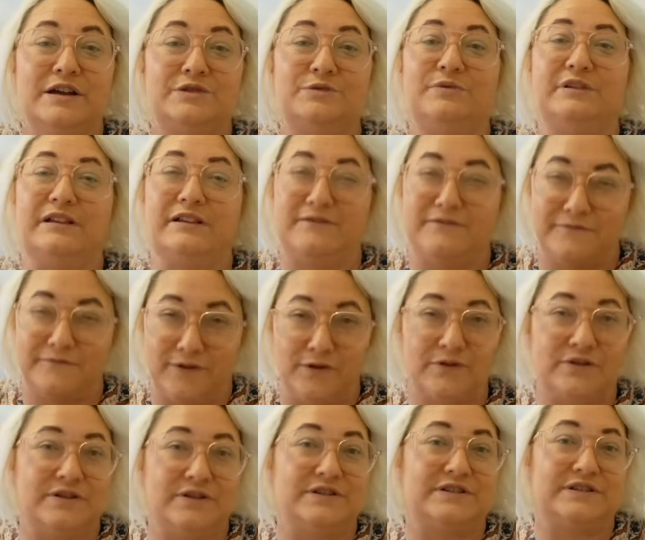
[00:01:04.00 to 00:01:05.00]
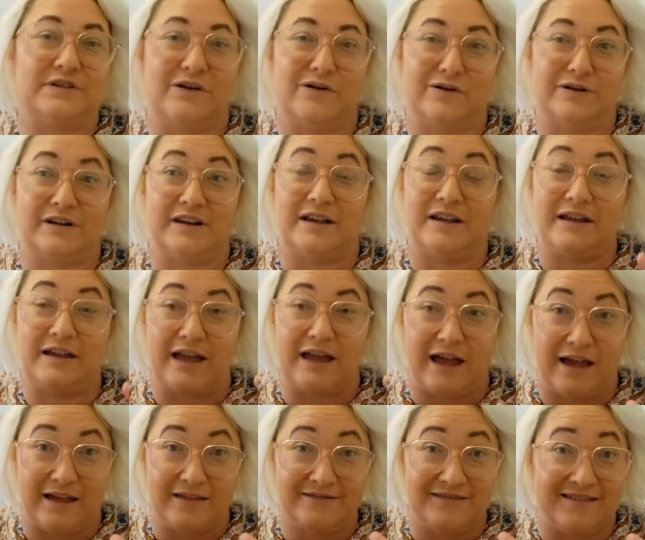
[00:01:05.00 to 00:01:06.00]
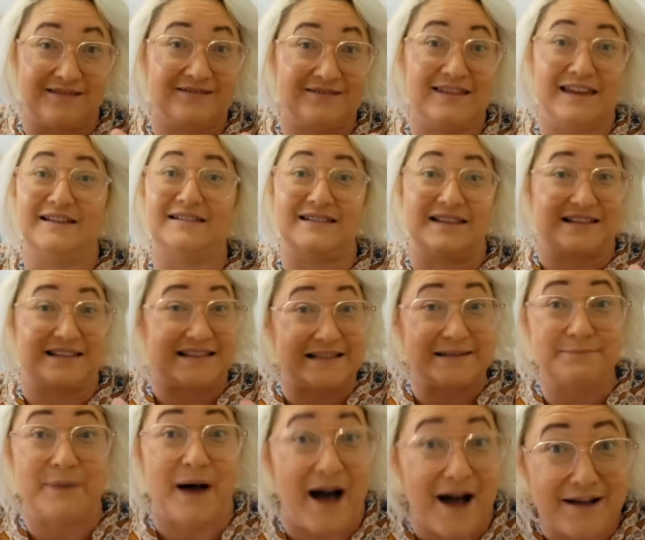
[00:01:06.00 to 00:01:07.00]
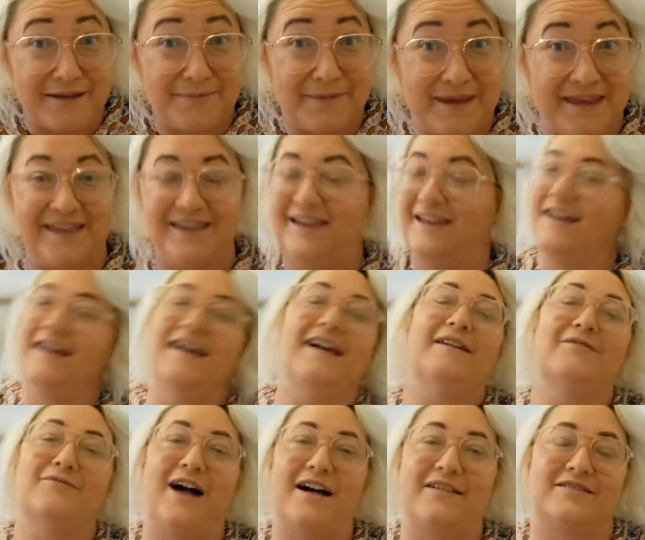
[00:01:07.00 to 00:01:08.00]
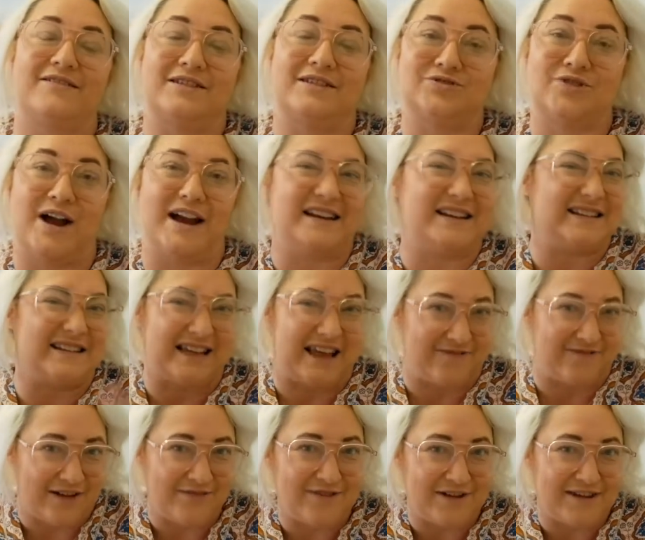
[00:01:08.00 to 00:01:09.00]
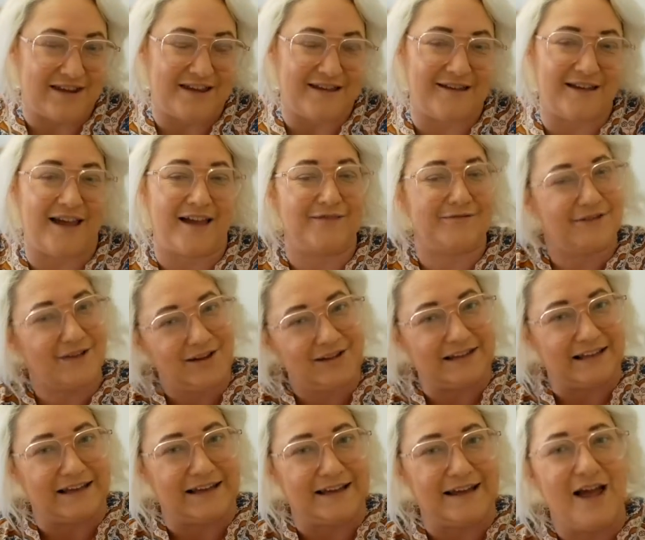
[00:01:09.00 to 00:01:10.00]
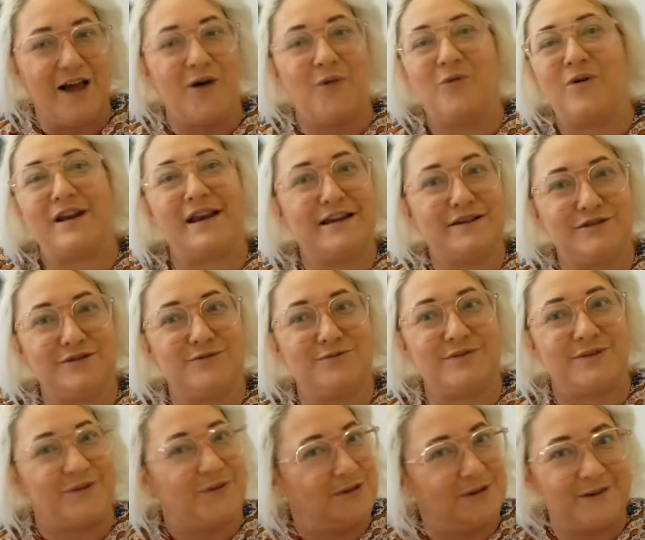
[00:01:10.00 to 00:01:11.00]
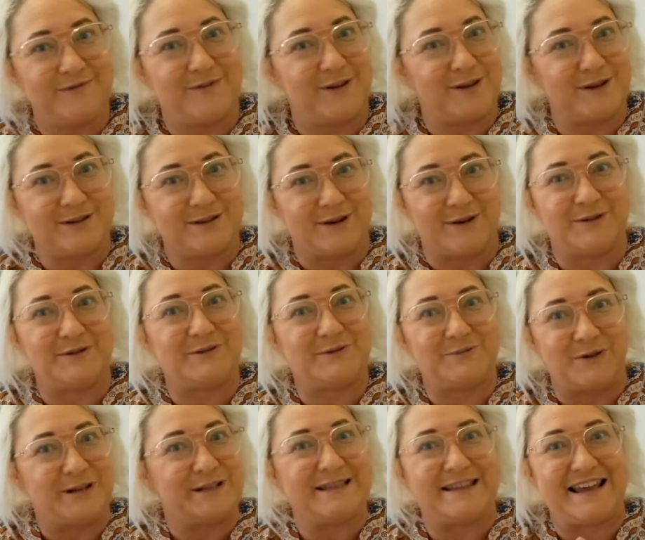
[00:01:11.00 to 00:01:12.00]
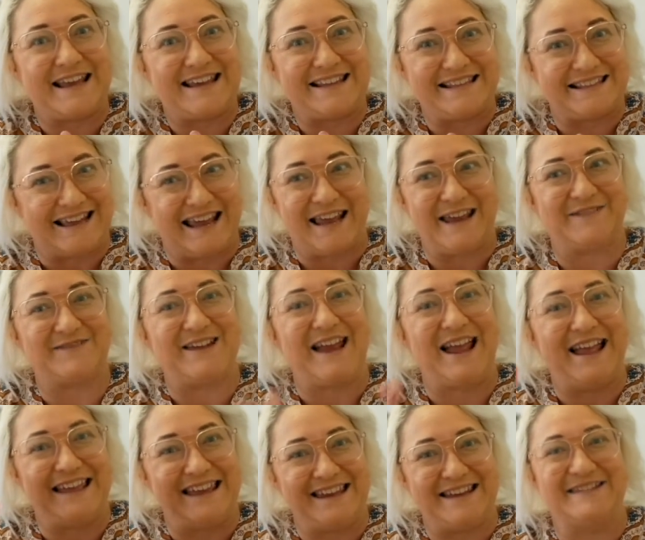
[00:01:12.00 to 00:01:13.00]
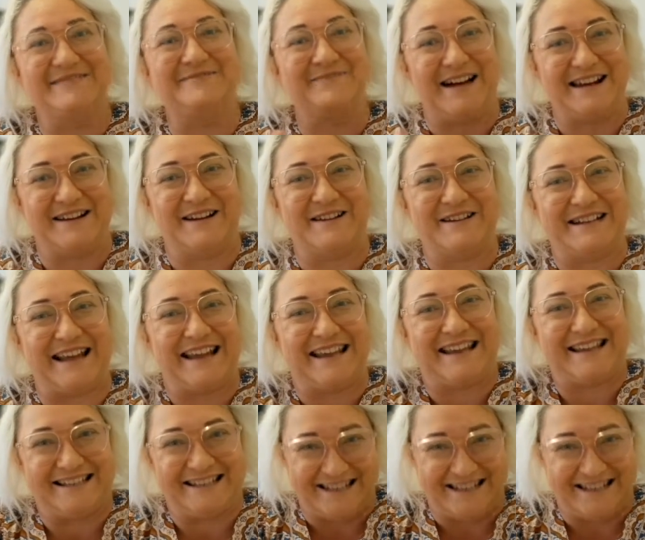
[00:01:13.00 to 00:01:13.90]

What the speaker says: to really focus on the things that spark me rather than trying to save everything. And thirdly, what I do with all of those notes once they are saved in my note-taking